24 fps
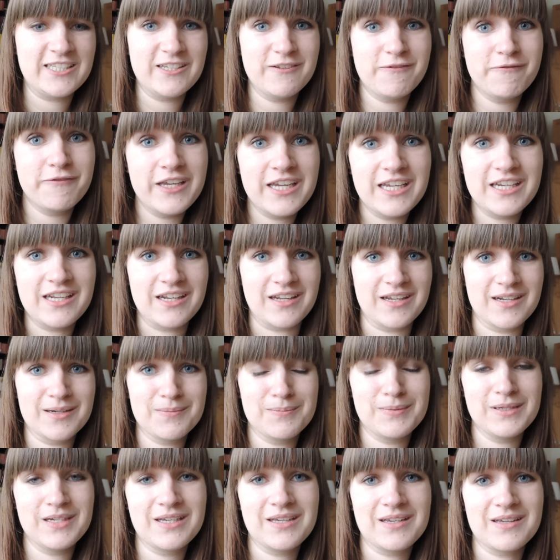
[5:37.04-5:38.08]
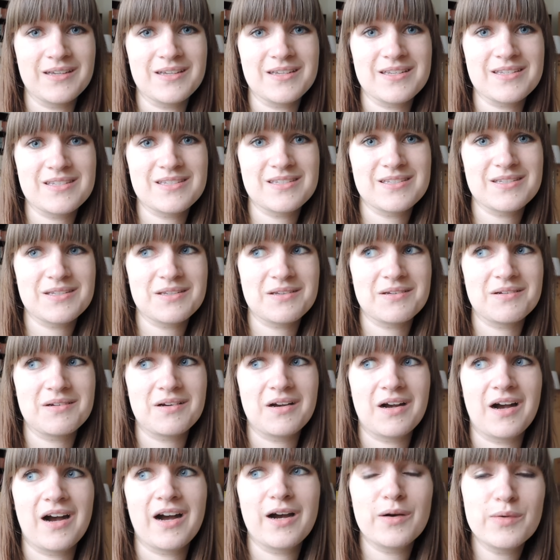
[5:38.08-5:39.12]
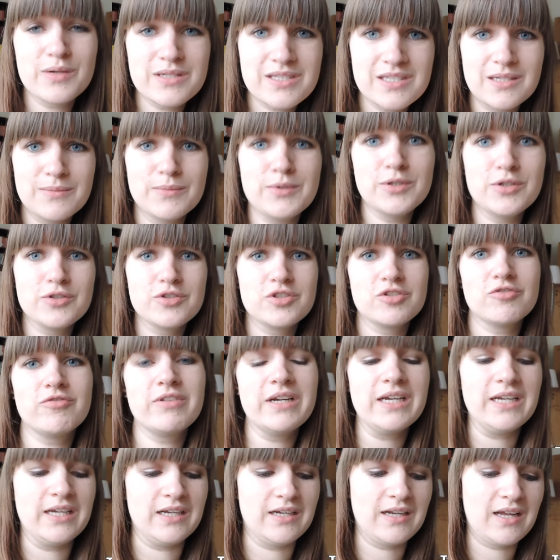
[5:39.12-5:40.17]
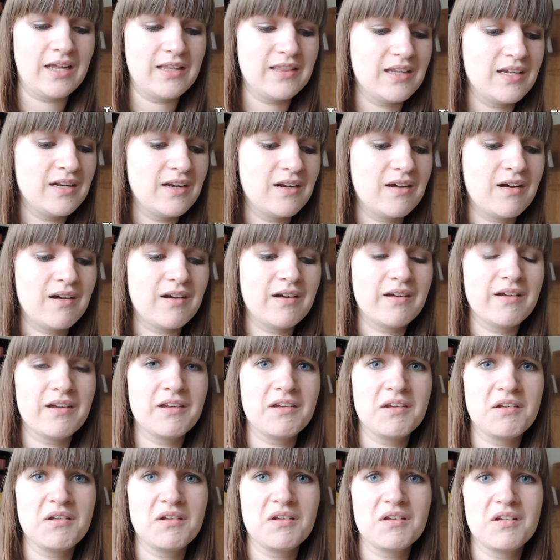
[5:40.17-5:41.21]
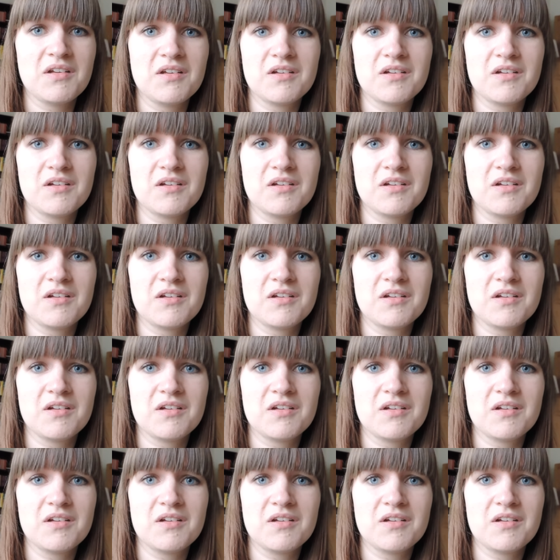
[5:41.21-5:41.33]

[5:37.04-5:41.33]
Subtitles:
defeated, because I was in the mood to read, and then I